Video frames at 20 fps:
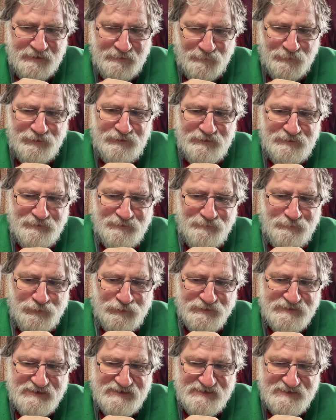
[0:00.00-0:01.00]
will yield
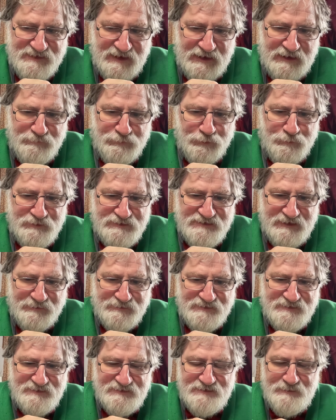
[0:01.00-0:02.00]
more sustainable
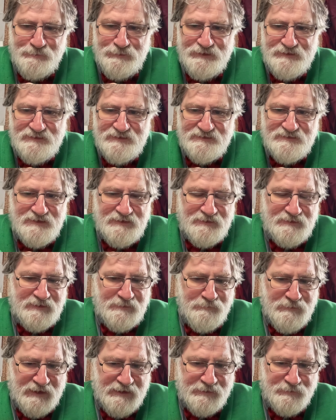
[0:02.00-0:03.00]
results than simply
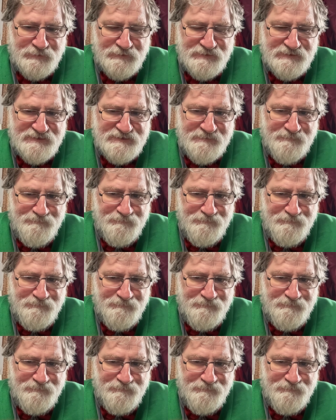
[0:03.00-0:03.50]
deterring migrants.